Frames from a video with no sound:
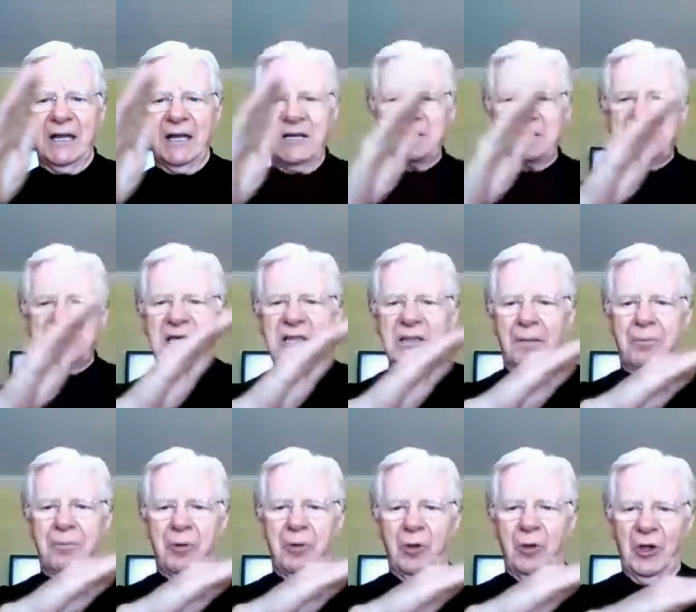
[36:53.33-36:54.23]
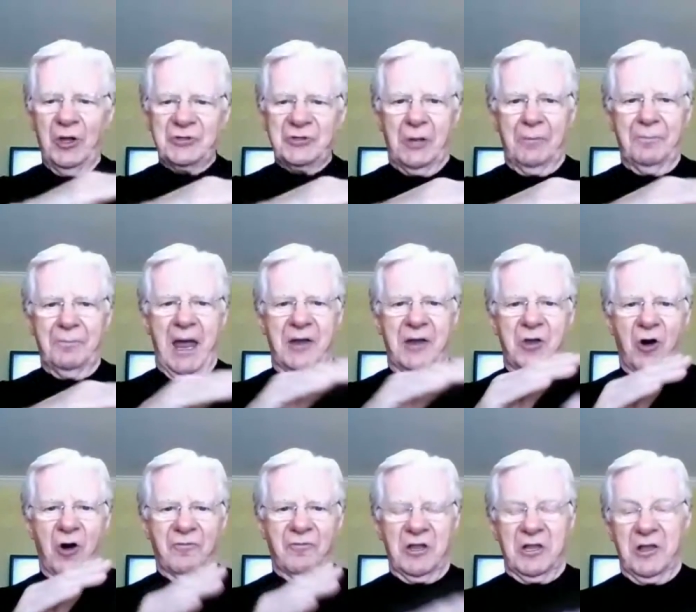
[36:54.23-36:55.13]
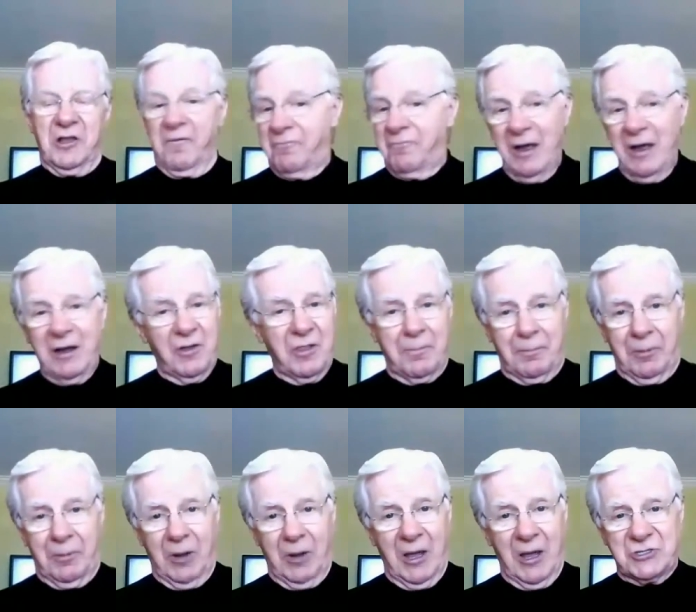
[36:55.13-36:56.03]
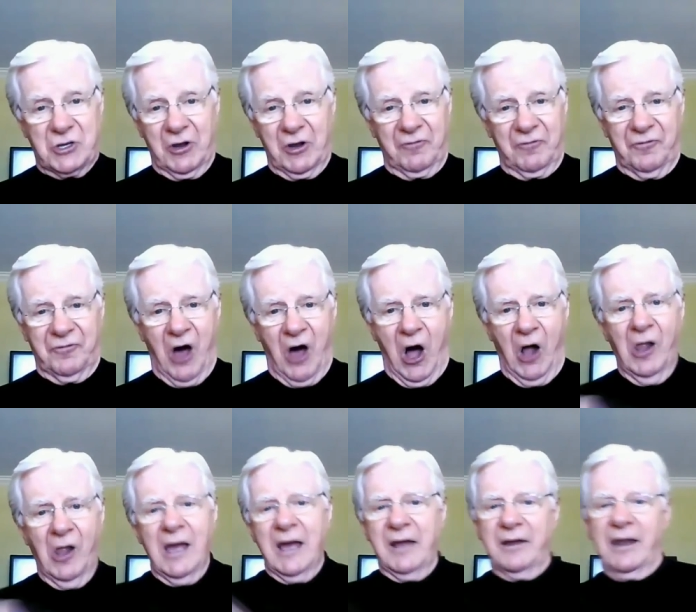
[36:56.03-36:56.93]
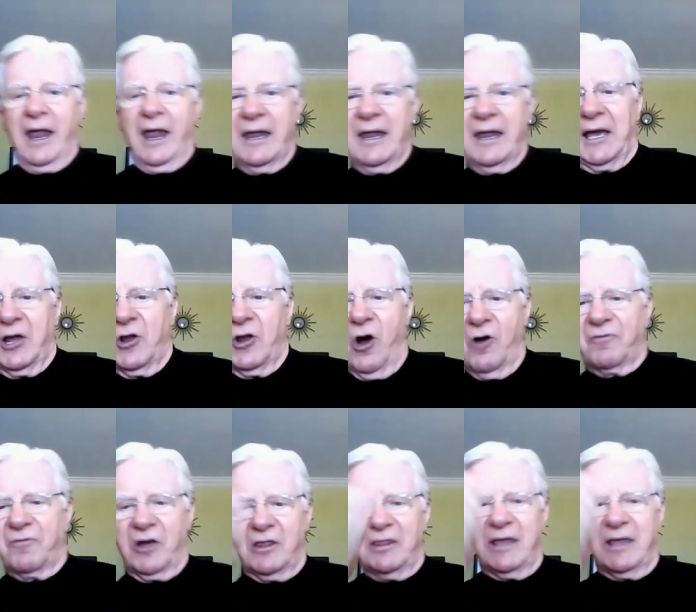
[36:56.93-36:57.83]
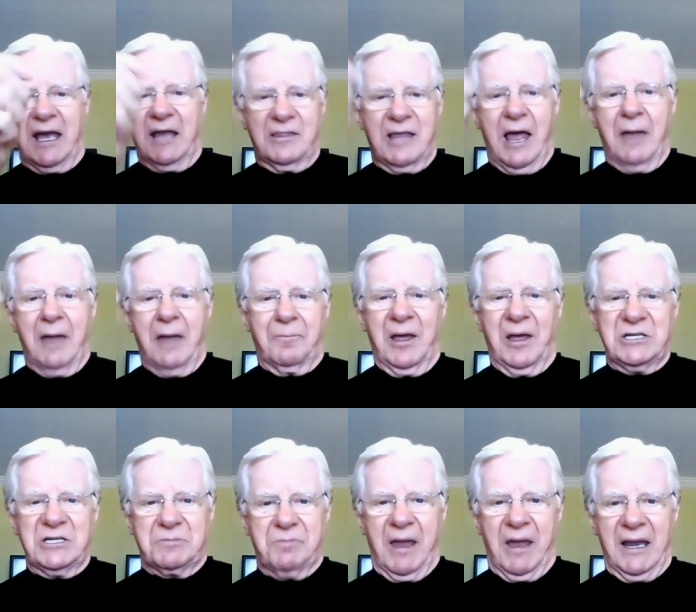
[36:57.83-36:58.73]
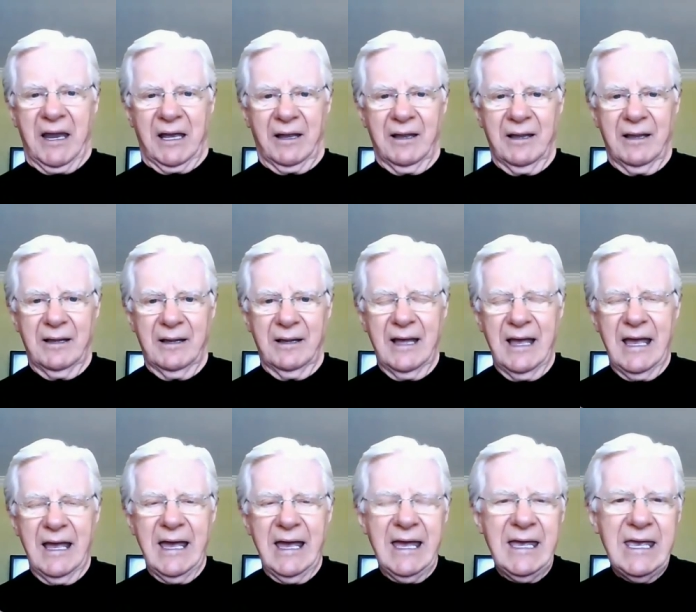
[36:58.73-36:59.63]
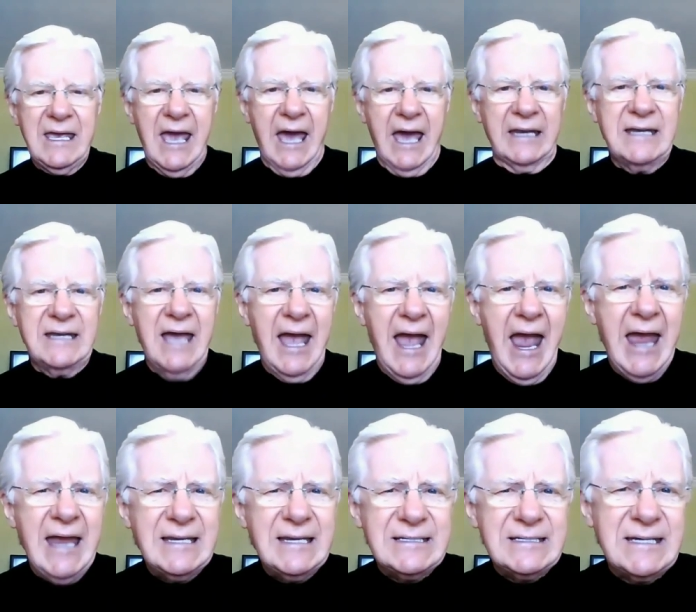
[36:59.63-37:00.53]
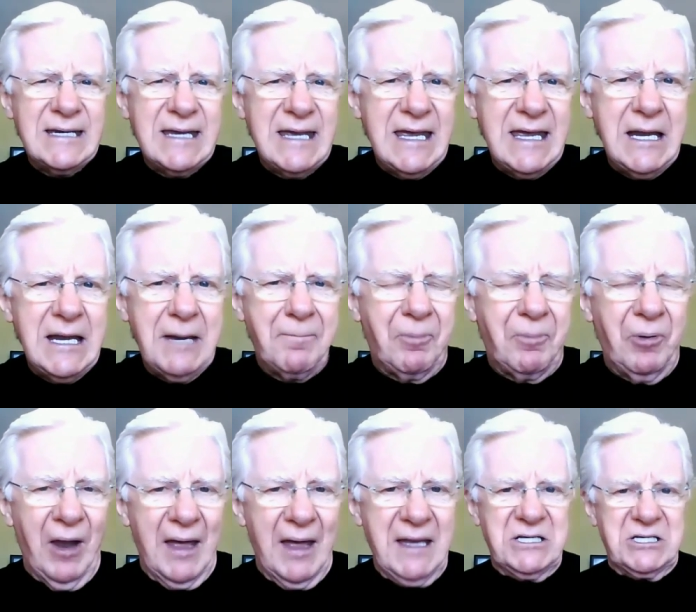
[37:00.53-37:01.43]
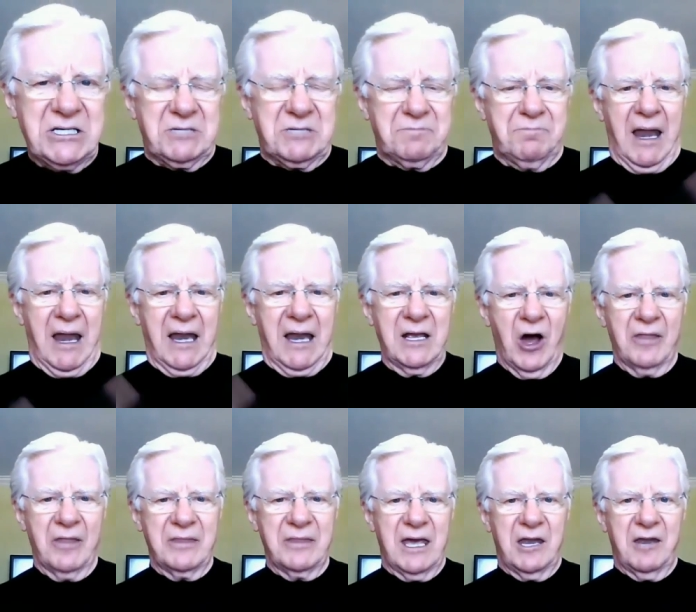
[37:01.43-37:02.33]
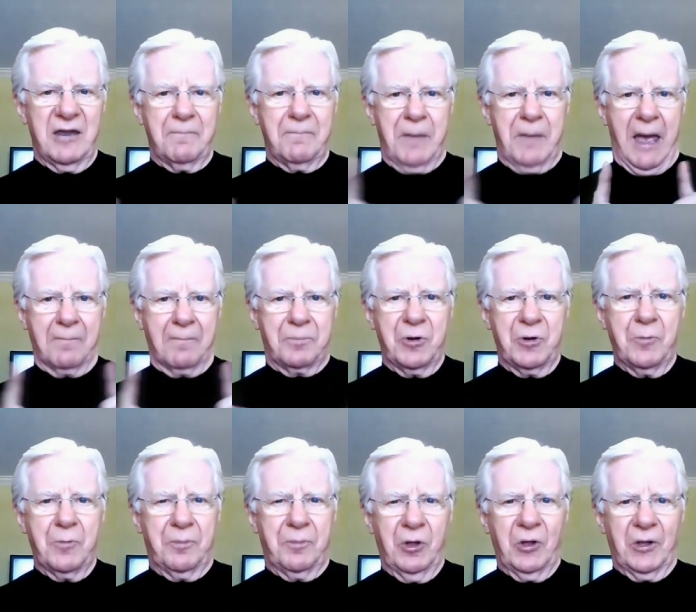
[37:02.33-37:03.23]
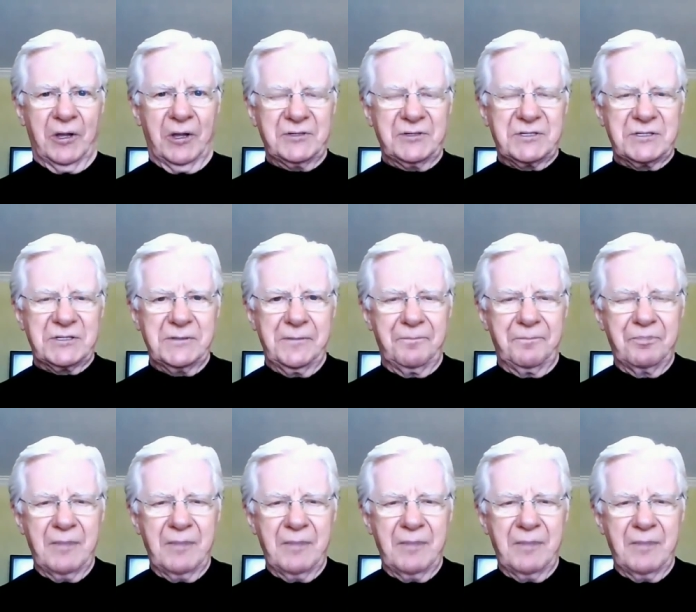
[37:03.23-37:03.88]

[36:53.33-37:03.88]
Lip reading: You see the poles will bend over, and you figure the plate's going to fall, and then they get over and they get that plate spinning. He had 18 plates spinning on the end of bamboo poles.